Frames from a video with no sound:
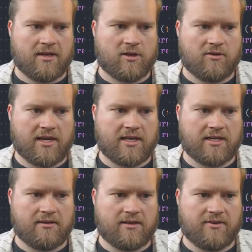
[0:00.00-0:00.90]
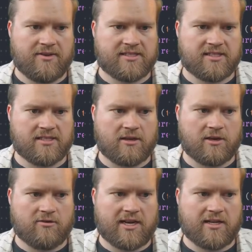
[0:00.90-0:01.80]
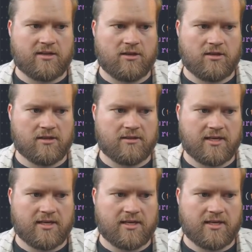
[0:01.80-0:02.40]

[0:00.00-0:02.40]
Created, this is our created hook.